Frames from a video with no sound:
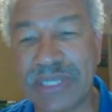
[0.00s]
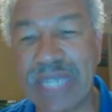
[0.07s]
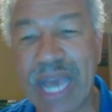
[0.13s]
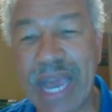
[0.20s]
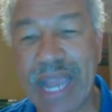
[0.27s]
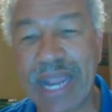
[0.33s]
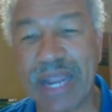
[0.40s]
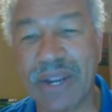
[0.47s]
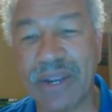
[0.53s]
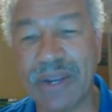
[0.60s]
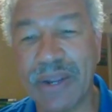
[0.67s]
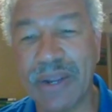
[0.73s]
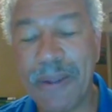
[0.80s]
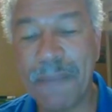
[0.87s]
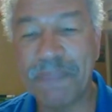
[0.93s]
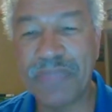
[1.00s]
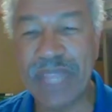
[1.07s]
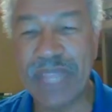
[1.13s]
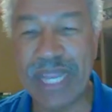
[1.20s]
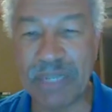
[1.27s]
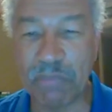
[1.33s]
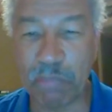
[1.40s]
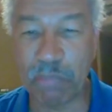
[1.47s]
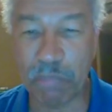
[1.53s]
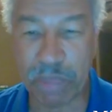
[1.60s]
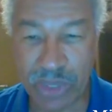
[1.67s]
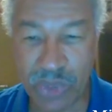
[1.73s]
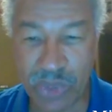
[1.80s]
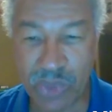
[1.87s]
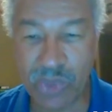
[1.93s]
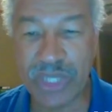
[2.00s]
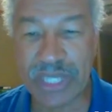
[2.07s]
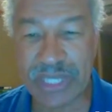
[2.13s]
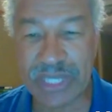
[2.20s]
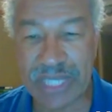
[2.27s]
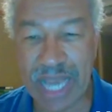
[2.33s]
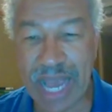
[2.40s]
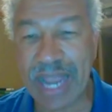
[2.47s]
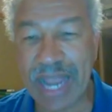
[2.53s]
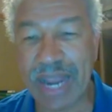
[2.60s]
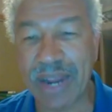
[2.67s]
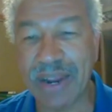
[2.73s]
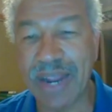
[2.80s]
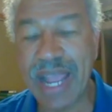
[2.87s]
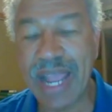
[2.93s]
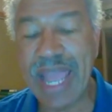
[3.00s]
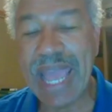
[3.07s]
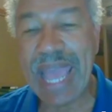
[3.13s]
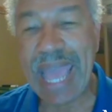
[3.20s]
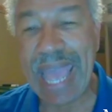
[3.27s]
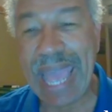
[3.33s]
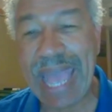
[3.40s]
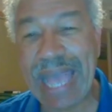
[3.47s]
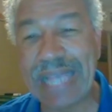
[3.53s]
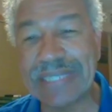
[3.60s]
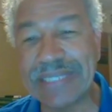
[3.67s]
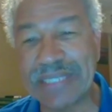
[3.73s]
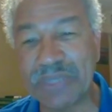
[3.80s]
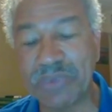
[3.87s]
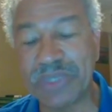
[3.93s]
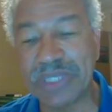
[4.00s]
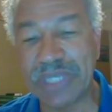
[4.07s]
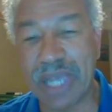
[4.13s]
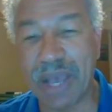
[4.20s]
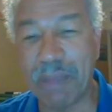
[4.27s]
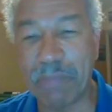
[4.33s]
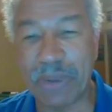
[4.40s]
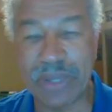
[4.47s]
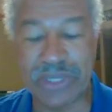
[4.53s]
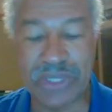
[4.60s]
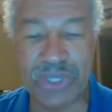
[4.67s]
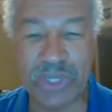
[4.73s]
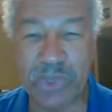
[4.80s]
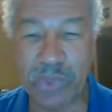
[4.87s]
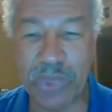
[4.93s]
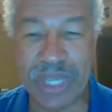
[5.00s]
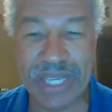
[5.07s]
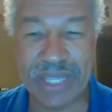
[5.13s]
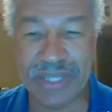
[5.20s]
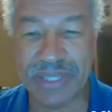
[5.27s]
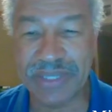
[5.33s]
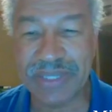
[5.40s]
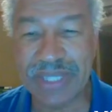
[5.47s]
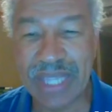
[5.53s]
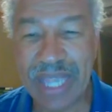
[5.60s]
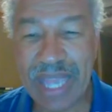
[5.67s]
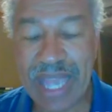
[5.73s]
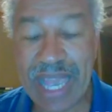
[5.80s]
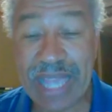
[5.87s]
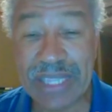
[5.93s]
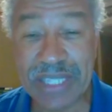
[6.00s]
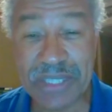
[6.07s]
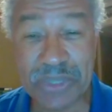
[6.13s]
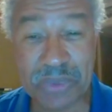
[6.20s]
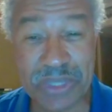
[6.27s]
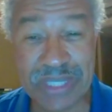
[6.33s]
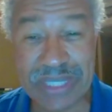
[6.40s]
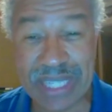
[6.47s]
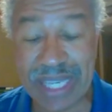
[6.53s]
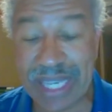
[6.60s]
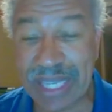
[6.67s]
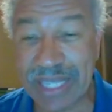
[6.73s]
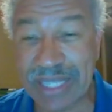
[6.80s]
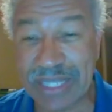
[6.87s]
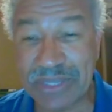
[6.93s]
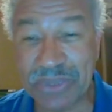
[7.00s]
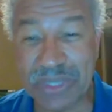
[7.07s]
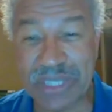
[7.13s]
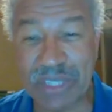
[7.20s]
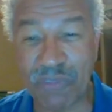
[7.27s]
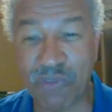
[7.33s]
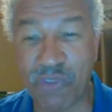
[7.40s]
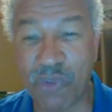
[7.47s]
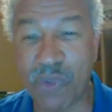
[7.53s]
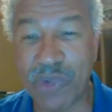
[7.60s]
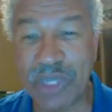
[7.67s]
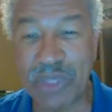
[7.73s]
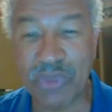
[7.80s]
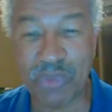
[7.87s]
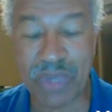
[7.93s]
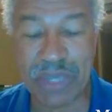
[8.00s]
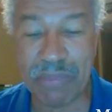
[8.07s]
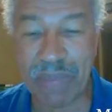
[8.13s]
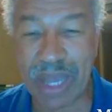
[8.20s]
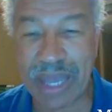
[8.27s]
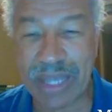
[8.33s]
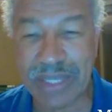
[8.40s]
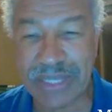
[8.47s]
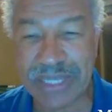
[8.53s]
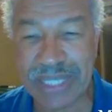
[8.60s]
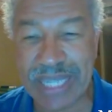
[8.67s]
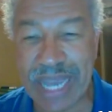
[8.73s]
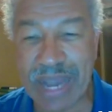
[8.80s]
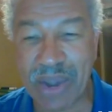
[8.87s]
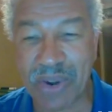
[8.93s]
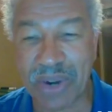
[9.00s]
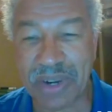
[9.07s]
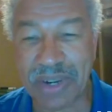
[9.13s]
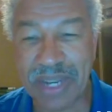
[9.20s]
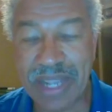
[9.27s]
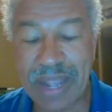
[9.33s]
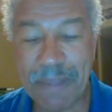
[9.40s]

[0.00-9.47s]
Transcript: tire that it blew the tire as it was up on two wheels. And this was at 43 miles an hour.